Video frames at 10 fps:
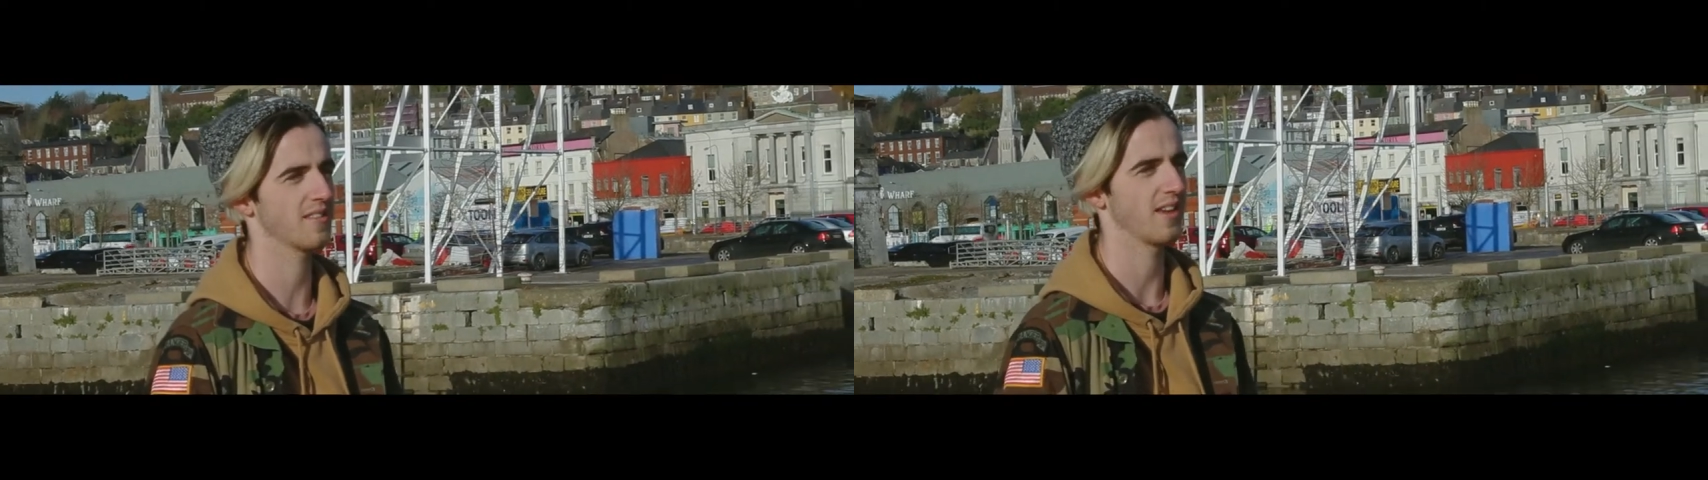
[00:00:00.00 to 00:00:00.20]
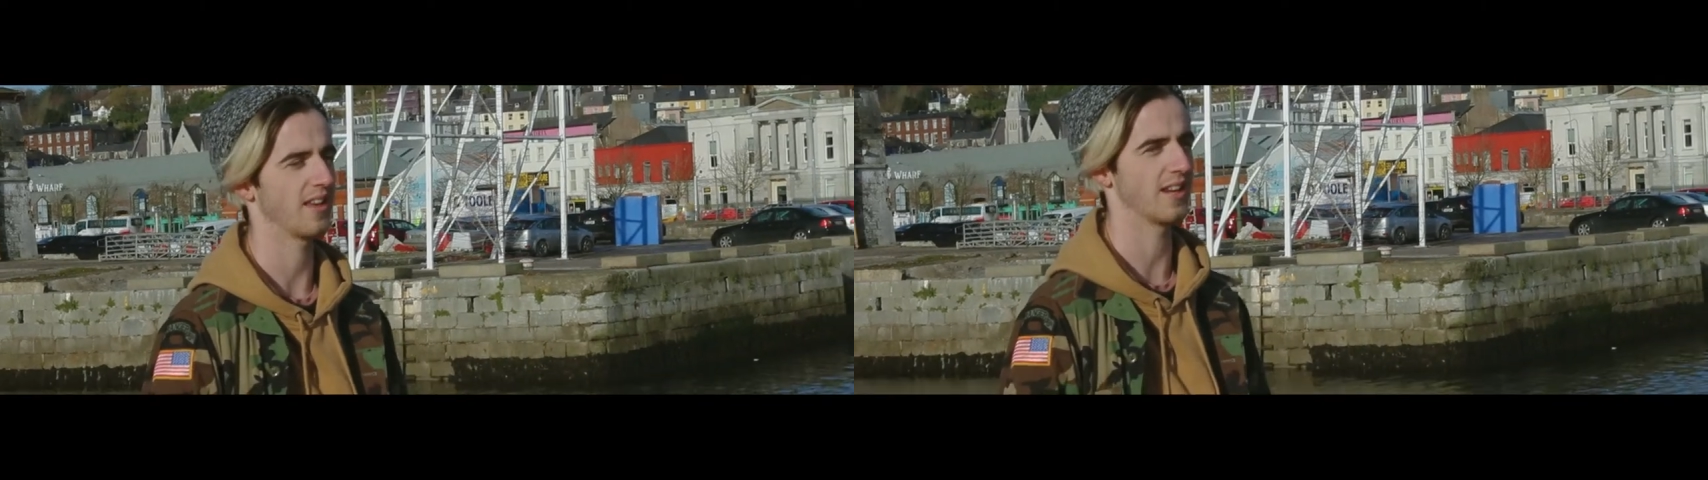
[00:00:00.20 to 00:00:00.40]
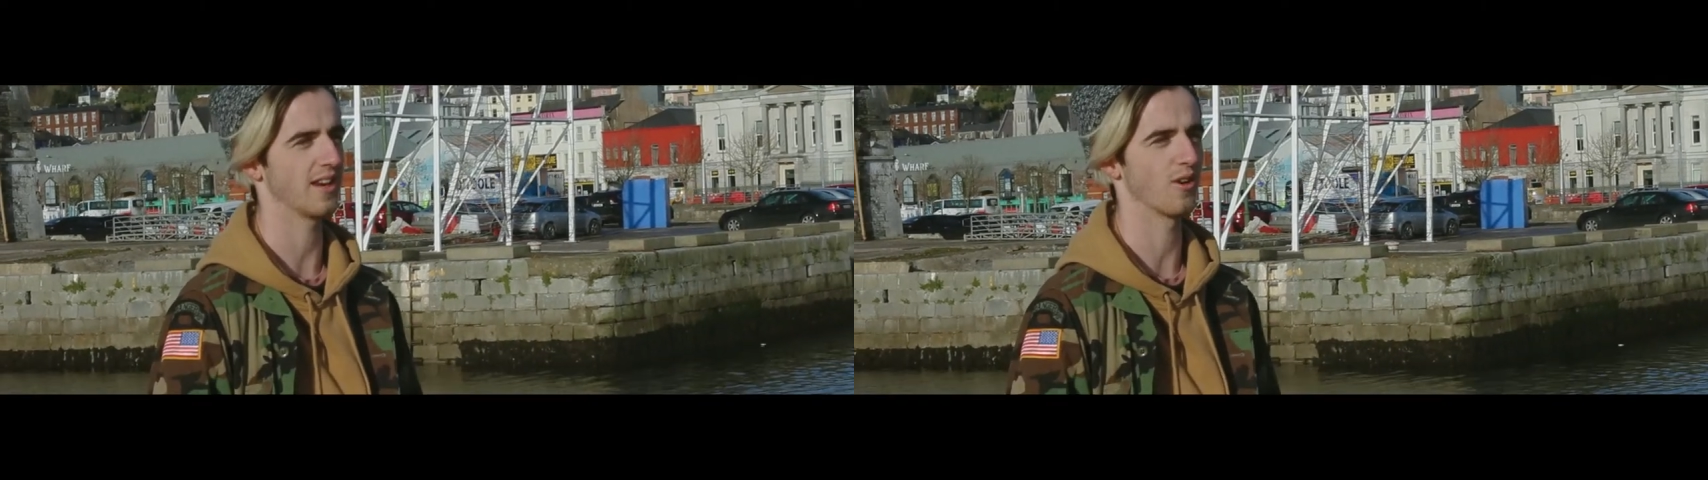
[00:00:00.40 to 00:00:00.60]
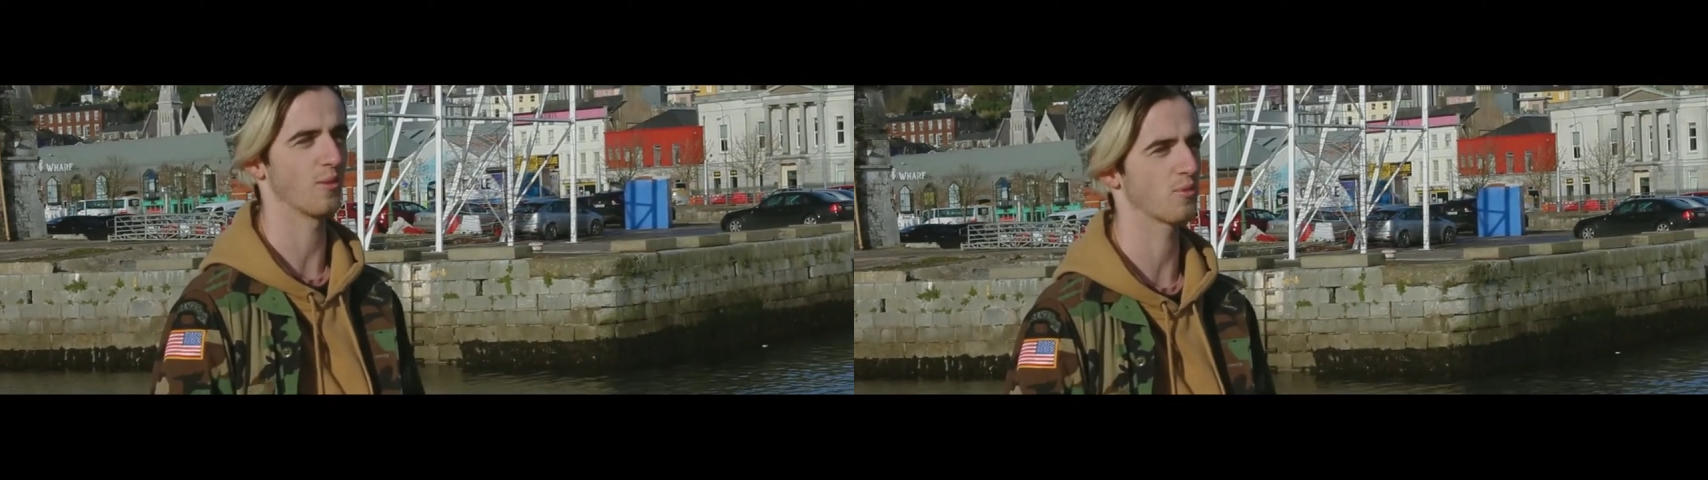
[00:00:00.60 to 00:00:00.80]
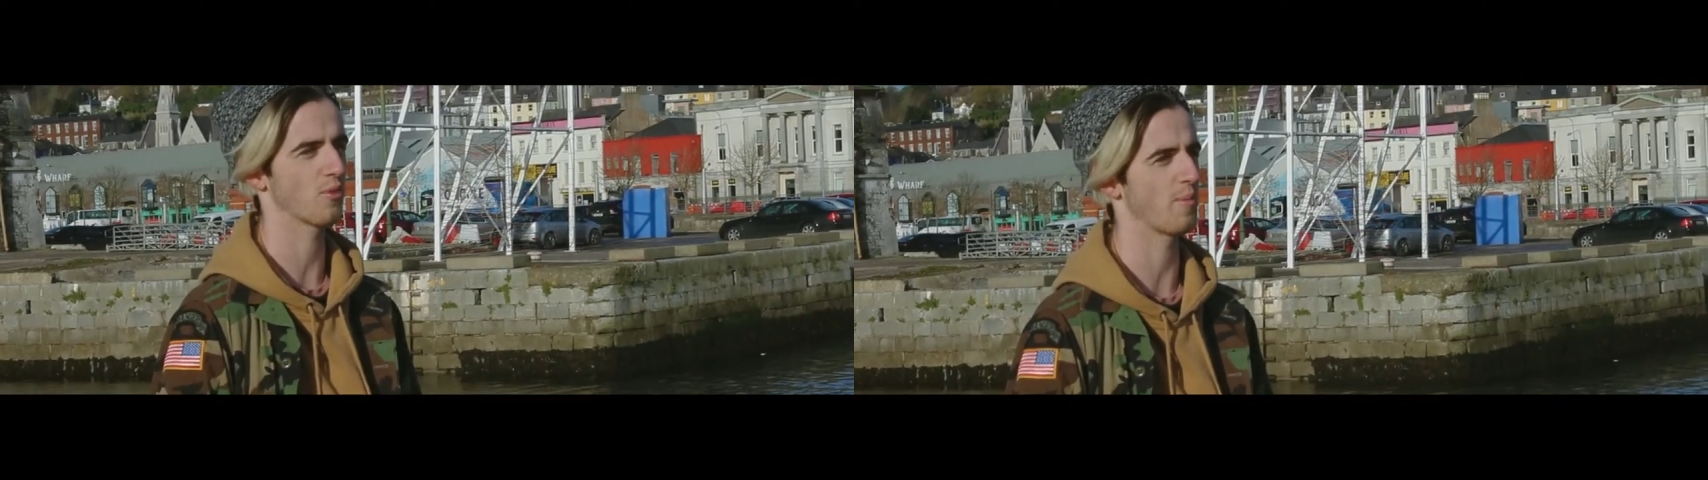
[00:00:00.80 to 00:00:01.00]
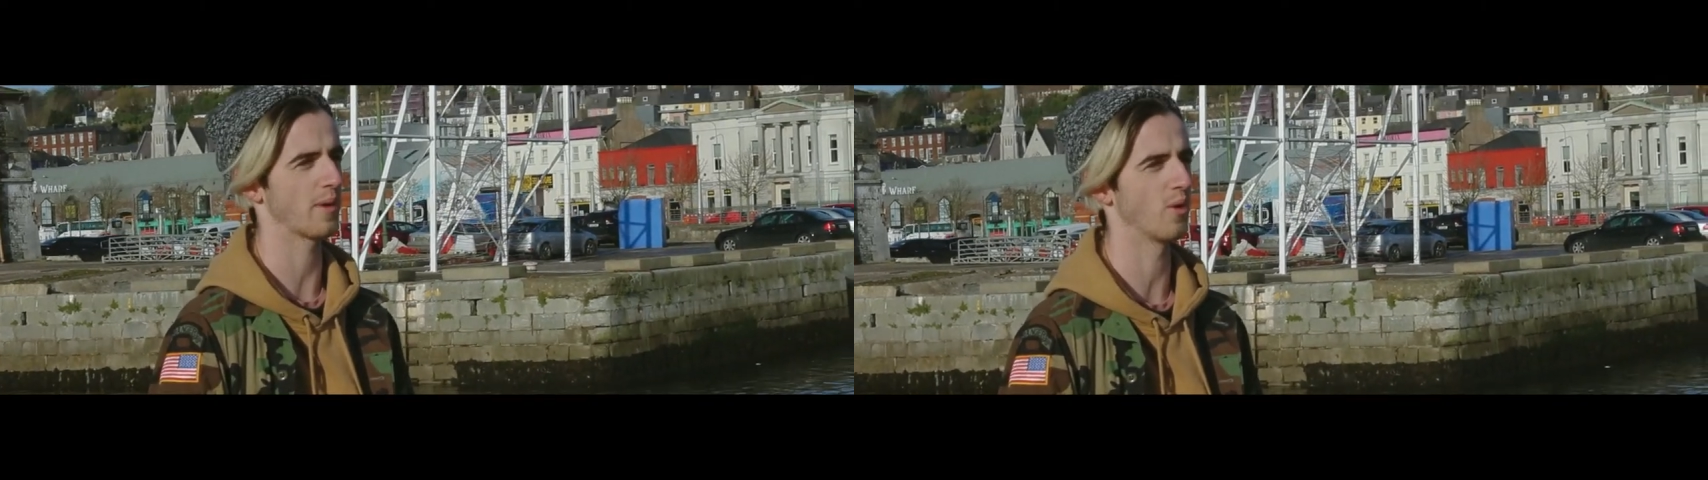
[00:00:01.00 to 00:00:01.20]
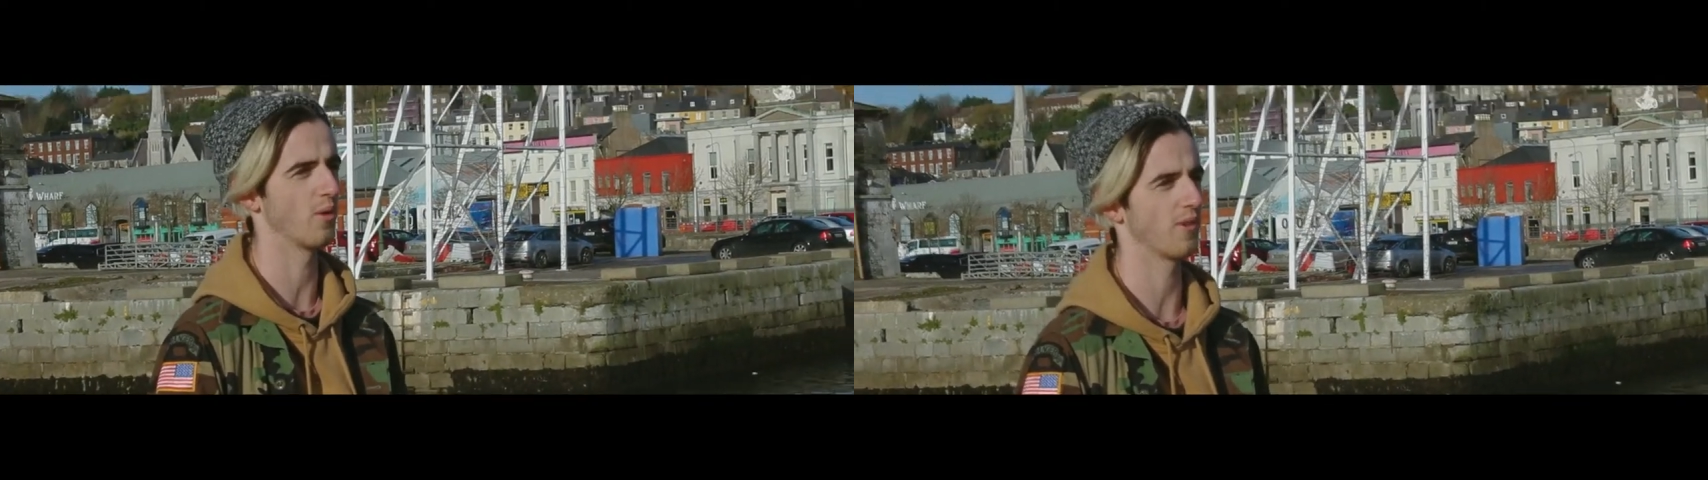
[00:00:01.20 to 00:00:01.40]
and he ended up tripping